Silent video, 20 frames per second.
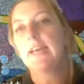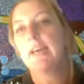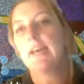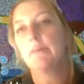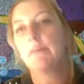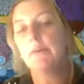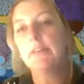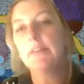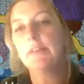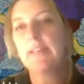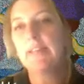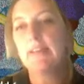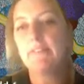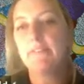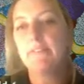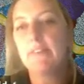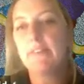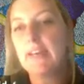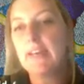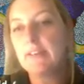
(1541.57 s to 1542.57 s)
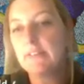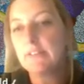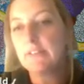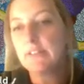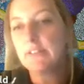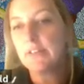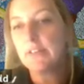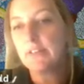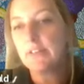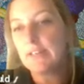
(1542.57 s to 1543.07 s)
And what they found
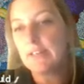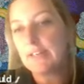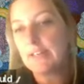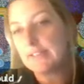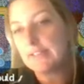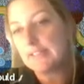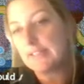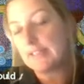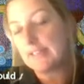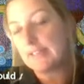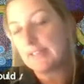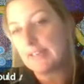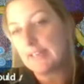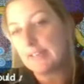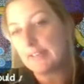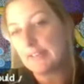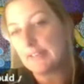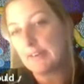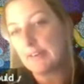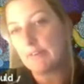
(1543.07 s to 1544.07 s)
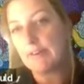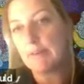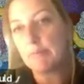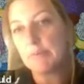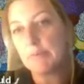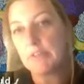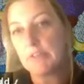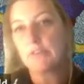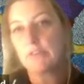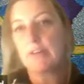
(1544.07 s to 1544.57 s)
to, is that they, they were
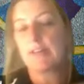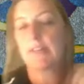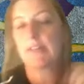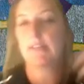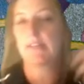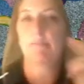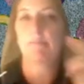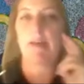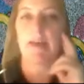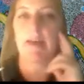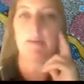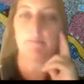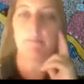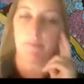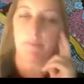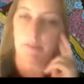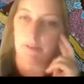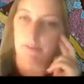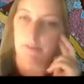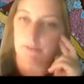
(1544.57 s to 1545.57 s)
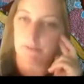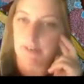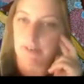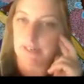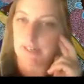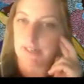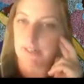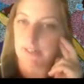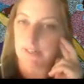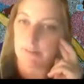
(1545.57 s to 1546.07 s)
able to track the map I'll uh,
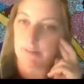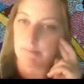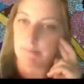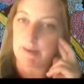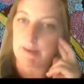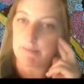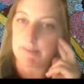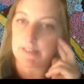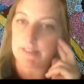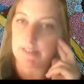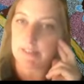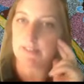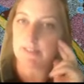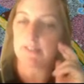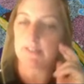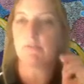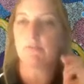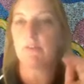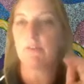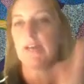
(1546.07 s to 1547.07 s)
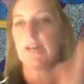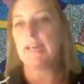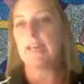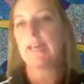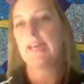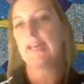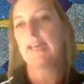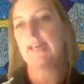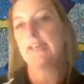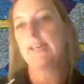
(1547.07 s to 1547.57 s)
track it on the map, which is the right
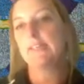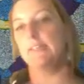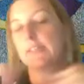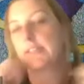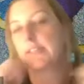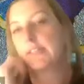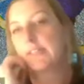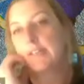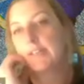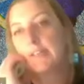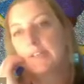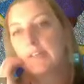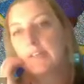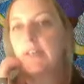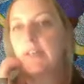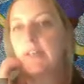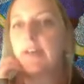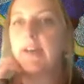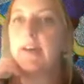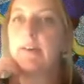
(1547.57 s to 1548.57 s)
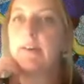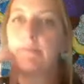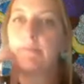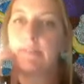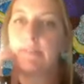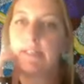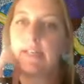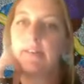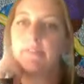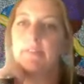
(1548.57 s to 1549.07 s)
hand um,
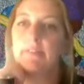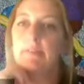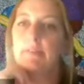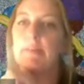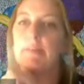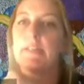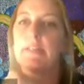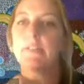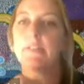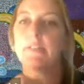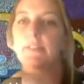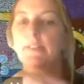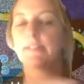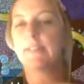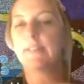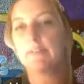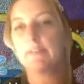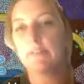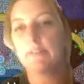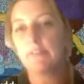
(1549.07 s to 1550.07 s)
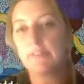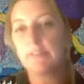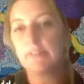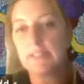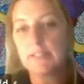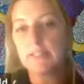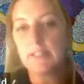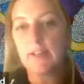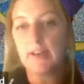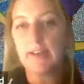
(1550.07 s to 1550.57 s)
set of images there on the
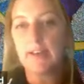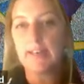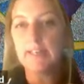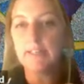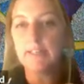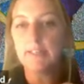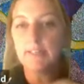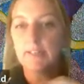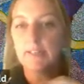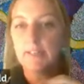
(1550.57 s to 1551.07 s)
slide.